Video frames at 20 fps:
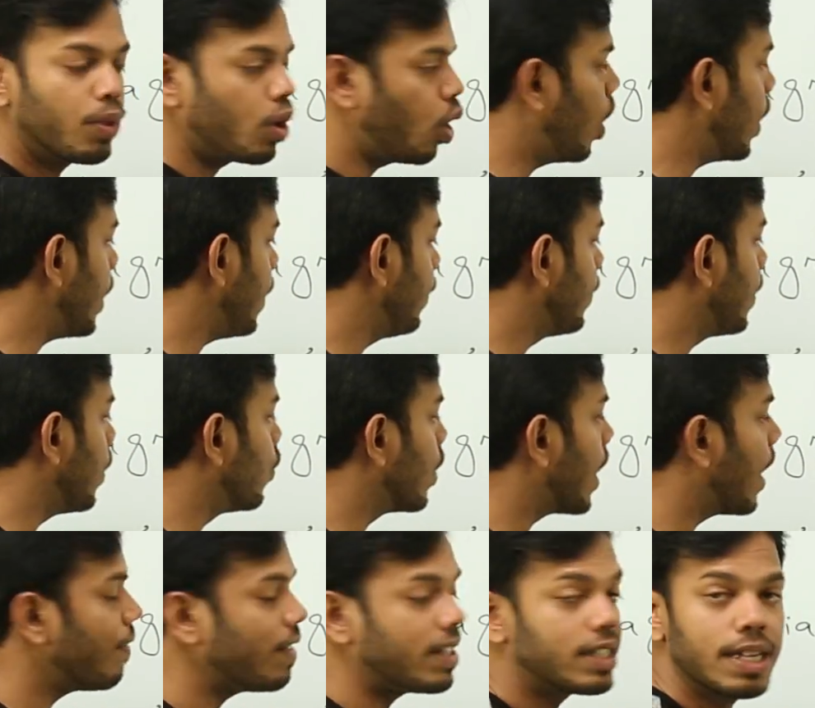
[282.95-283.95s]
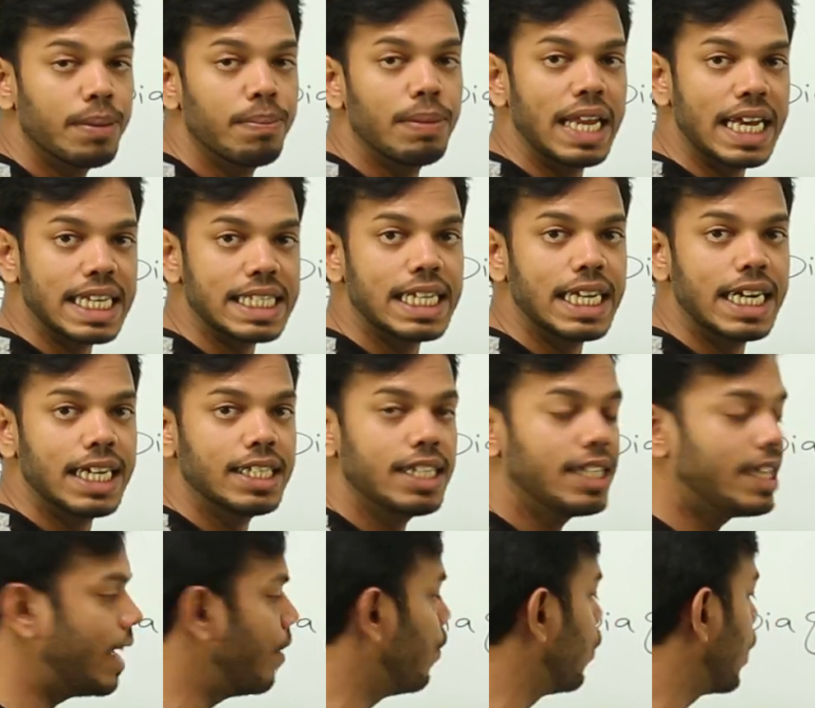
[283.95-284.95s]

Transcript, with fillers: or if they would have some less energy, they